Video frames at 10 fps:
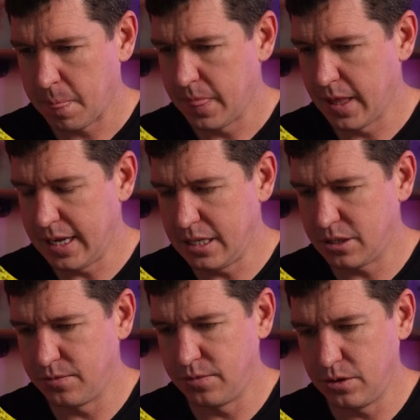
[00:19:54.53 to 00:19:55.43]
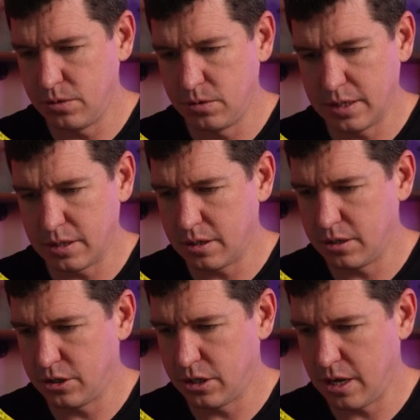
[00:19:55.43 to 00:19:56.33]
Nice view. That's a
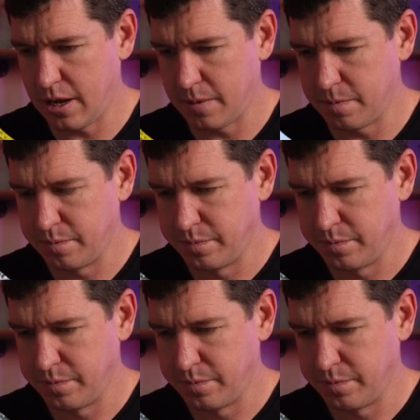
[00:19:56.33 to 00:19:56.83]
good shot.